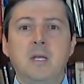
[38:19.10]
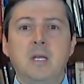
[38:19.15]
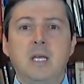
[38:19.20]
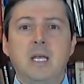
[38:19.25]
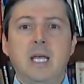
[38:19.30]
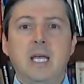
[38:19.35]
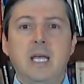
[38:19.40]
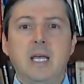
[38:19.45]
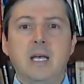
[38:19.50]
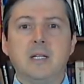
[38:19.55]

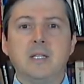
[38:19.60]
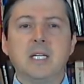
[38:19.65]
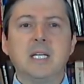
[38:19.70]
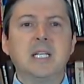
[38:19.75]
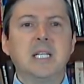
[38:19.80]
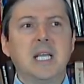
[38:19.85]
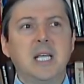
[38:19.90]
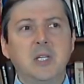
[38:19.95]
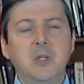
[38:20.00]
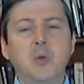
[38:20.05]
And in an
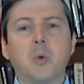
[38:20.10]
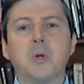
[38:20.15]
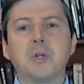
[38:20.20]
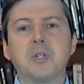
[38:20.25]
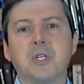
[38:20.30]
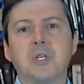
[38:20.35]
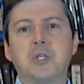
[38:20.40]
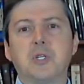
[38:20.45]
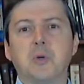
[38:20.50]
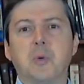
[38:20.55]
indoor
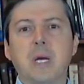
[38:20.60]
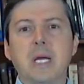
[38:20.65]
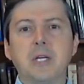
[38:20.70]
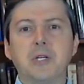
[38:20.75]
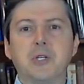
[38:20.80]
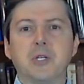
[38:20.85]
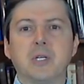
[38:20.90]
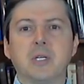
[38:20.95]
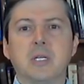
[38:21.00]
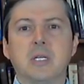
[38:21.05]

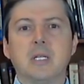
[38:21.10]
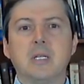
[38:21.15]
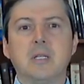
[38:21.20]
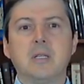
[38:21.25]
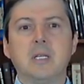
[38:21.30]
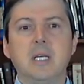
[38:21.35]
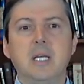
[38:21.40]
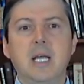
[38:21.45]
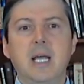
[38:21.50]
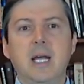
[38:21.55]
situation,
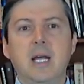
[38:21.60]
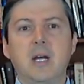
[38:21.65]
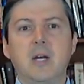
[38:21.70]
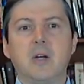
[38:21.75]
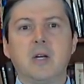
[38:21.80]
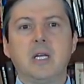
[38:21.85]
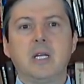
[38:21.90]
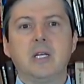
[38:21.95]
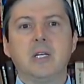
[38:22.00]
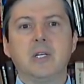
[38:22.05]
the air
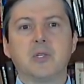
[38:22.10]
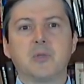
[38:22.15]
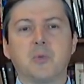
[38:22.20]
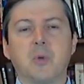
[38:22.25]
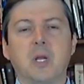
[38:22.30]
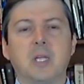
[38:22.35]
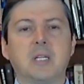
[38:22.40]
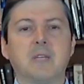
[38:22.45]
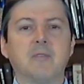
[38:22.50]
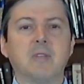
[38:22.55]
is
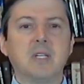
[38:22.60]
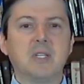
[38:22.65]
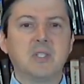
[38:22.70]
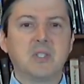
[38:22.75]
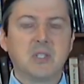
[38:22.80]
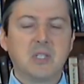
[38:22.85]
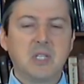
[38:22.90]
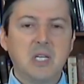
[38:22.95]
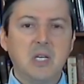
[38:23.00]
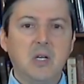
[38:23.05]
relatively
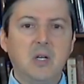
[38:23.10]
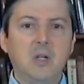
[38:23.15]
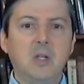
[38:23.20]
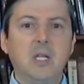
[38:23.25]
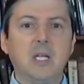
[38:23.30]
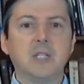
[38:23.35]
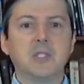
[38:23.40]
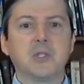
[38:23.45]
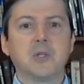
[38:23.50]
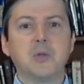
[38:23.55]
still,
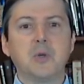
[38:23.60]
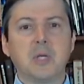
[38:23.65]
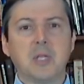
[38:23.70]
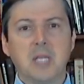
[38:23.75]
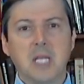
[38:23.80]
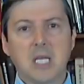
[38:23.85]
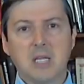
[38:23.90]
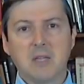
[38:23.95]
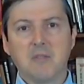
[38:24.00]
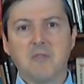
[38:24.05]
and so you can
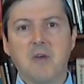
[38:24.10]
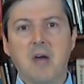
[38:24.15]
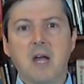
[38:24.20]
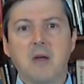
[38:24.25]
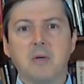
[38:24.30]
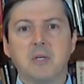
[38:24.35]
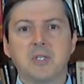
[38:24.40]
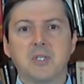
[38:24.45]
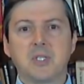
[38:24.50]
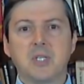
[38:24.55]
think of the
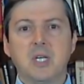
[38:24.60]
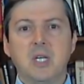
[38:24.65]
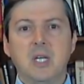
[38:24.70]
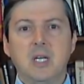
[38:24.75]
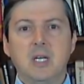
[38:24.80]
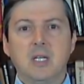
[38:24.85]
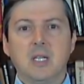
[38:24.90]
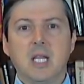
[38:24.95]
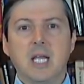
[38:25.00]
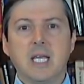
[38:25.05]
virus
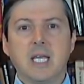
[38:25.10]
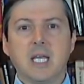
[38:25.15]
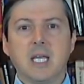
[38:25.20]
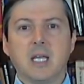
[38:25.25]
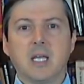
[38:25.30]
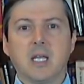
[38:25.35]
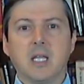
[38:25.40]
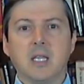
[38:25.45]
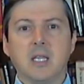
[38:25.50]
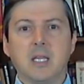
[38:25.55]

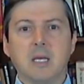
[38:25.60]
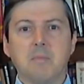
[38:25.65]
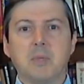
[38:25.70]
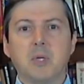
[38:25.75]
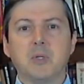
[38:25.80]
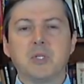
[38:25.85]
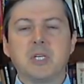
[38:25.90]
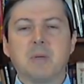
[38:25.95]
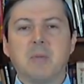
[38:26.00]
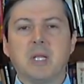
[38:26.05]
that
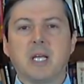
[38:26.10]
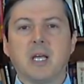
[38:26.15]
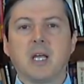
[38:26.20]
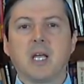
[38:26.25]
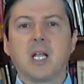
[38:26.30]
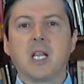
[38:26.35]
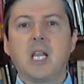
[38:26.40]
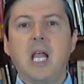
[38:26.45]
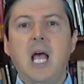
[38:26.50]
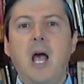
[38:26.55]
builds up like a
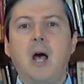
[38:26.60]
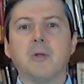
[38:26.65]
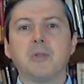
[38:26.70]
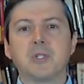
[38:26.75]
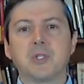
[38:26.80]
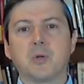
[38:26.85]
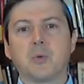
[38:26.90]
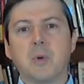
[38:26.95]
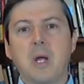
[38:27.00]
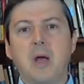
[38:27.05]
cloud
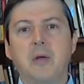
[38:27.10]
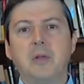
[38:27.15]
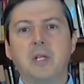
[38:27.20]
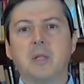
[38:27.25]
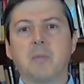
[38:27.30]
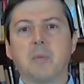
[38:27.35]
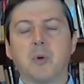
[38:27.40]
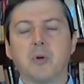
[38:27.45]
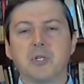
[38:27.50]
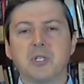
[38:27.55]
surrounding
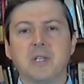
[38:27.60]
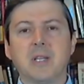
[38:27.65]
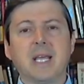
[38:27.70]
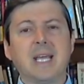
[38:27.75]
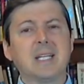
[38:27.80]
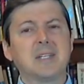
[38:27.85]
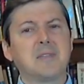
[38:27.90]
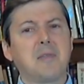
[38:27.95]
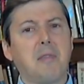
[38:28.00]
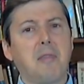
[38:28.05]
the person that
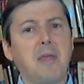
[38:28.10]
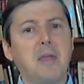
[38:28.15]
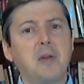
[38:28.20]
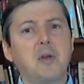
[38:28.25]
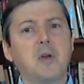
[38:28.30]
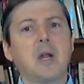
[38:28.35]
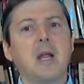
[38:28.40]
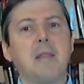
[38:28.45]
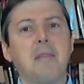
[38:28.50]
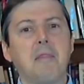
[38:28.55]
gets thinner
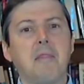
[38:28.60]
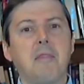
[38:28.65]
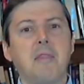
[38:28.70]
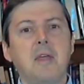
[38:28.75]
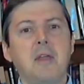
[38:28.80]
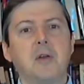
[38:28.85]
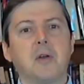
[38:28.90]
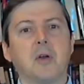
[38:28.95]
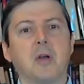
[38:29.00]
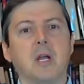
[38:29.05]
and
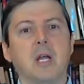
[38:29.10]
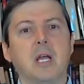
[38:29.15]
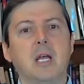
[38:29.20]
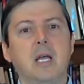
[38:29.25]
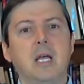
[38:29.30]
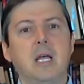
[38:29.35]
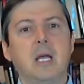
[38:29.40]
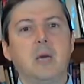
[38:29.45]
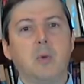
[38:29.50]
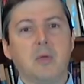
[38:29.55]
thinner
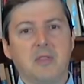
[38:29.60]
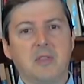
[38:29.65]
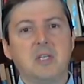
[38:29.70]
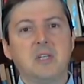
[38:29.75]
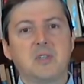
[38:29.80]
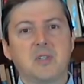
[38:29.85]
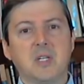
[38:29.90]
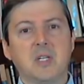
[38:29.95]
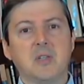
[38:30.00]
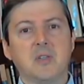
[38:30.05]
with
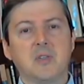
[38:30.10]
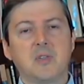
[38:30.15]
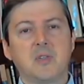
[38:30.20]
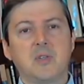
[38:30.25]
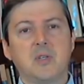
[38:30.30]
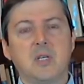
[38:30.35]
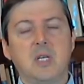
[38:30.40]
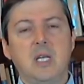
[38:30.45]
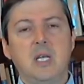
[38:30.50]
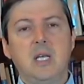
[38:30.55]
distance.
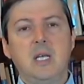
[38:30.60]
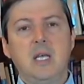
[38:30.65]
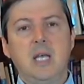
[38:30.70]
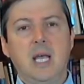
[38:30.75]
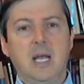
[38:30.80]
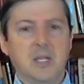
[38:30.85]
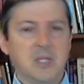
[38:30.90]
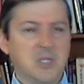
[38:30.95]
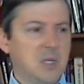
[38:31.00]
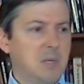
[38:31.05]

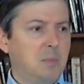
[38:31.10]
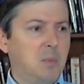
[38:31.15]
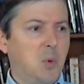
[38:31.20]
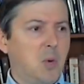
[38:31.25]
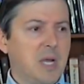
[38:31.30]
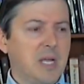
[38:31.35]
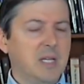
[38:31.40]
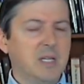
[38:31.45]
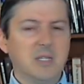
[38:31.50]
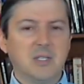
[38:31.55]
And at some
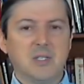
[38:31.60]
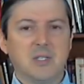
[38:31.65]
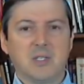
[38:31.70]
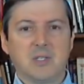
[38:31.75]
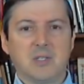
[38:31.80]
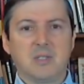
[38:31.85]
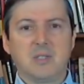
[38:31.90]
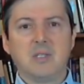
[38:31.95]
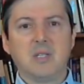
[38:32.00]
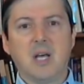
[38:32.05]
point, it's
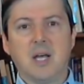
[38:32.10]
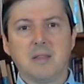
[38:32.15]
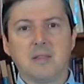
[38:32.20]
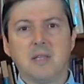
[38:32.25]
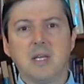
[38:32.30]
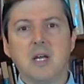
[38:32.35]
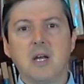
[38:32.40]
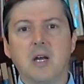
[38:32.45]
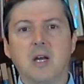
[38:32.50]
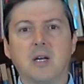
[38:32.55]
just not
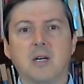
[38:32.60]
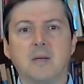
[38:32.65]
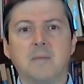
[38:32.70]
there.